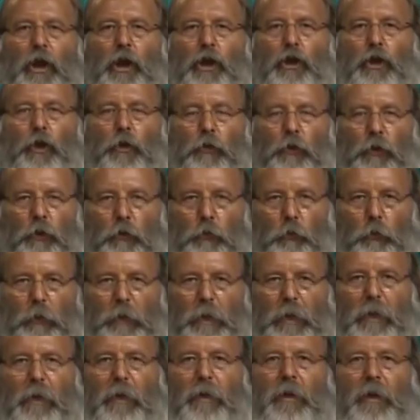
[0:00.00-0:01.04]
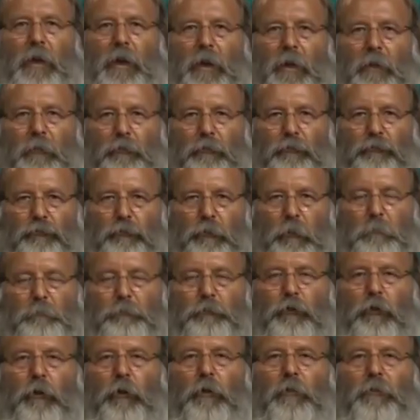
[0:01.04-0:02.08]
You can read in the
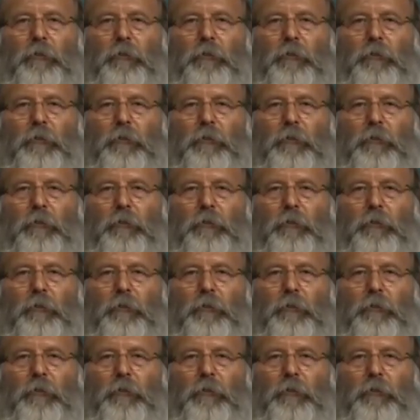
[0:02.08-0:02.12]
scripture